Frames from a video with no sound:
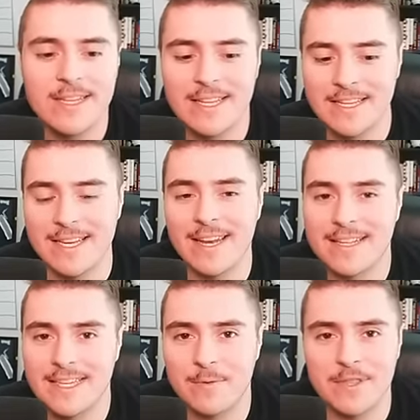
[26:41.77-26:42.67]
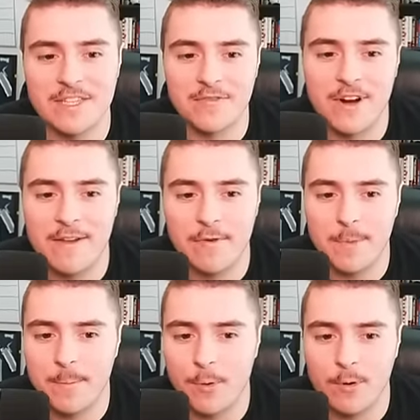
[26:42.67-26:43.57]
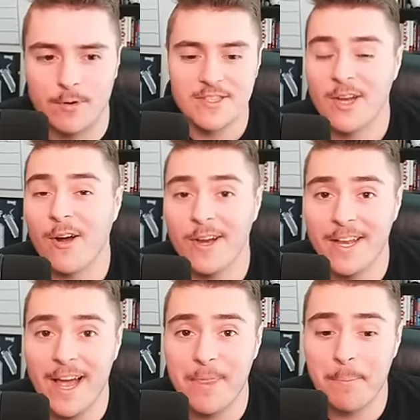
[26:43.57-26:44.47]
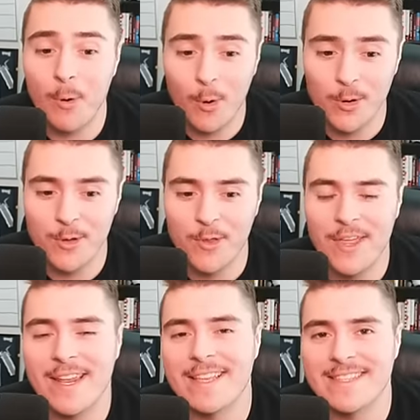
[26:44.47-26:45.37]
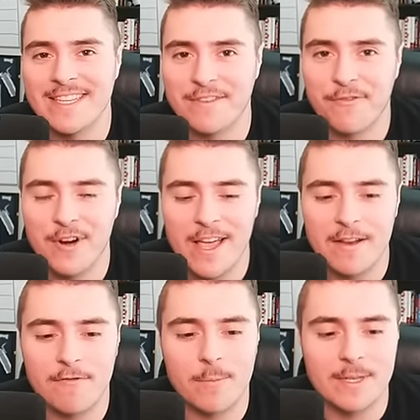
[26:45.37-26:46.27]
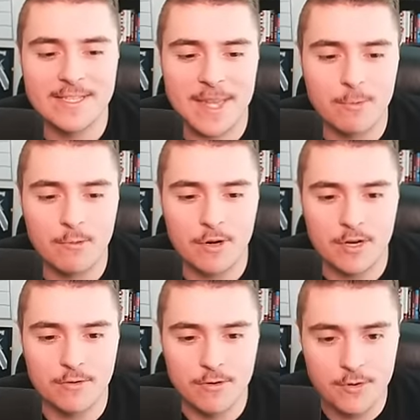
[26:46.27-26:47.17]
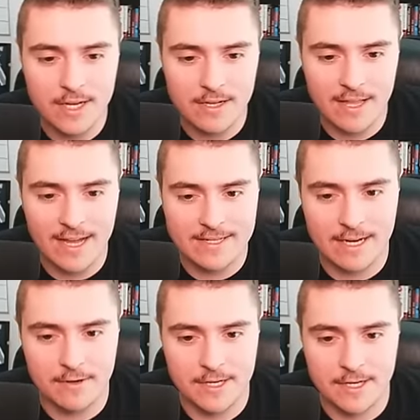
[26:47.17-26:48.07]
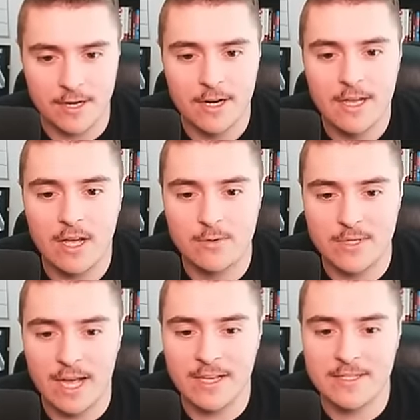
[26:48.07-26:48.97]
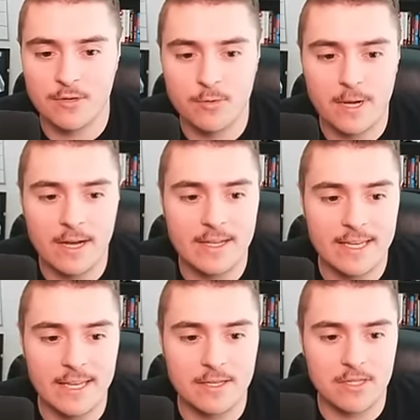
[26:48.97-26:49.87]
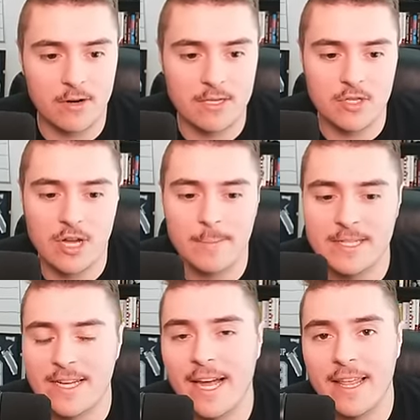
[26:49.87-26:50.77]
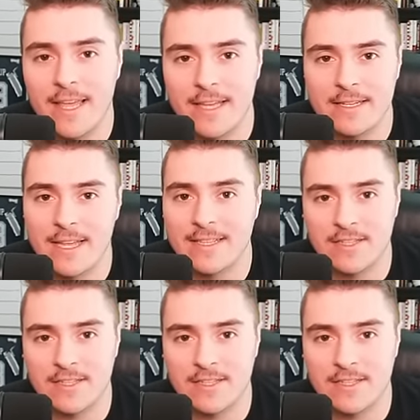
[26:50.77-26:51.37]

And he's connecting with his friend from the portal. Sorry, not portal. That is his friend from the same recruiting class out here. Who's Azuma getting the starting job at tight end as a